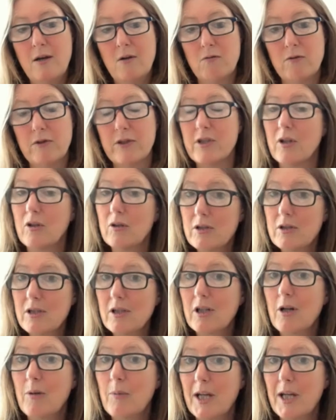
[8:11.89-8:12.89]
results are
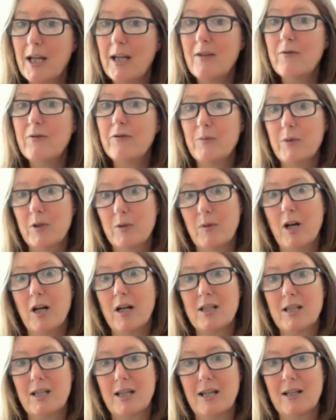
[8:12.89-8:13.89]
coming in from your
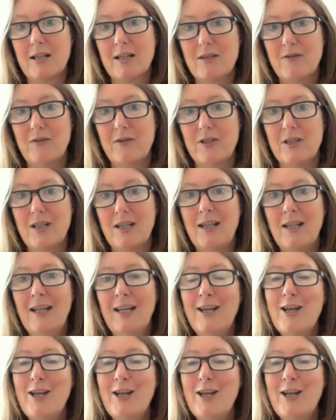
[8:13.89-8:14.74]
marketing activity,